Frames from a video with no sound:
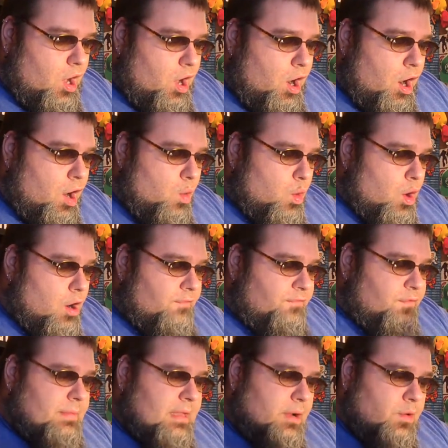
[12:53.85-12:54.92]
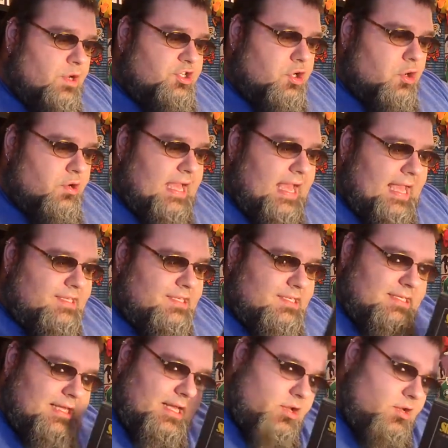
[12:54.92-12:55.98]
artwork from the original
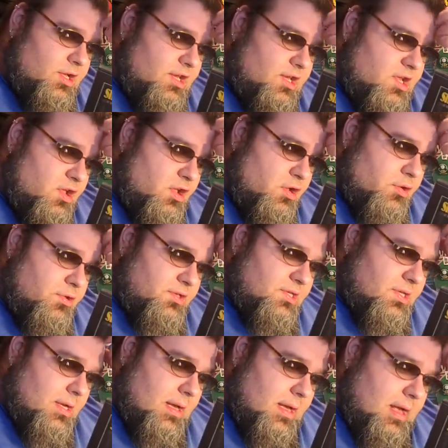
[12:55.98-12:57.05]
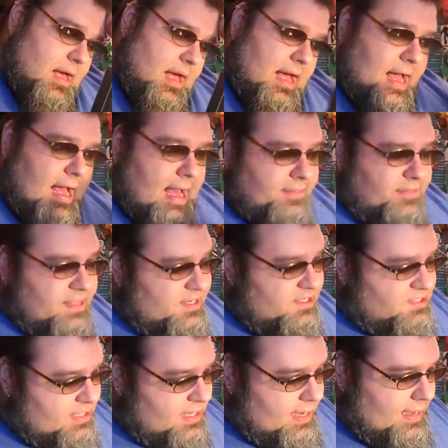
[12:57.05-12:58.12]
cases that you can use.
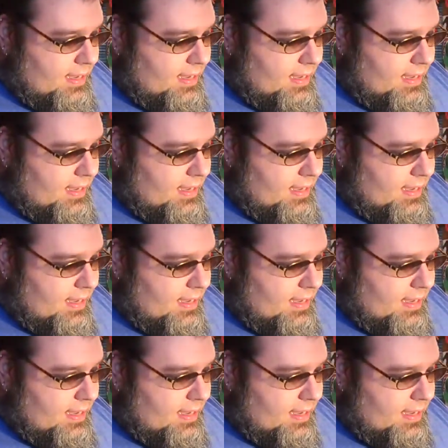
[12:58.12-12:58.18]
This